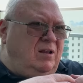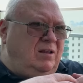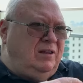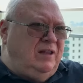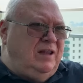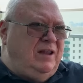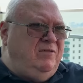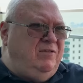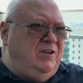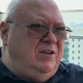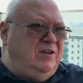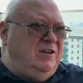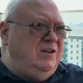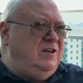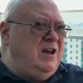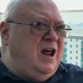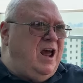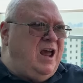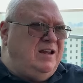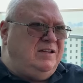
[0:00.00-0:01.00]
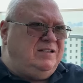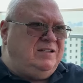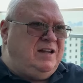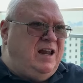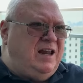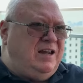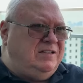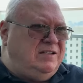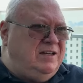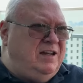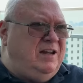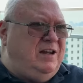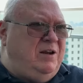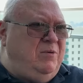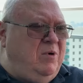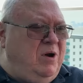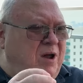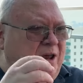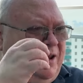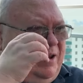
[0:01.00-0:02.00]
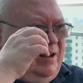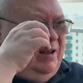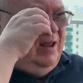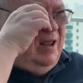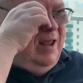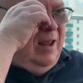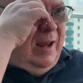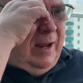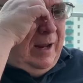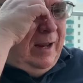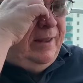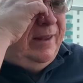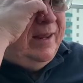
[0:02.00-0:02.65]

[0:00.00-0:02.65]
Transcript: leaving the United States anyway. And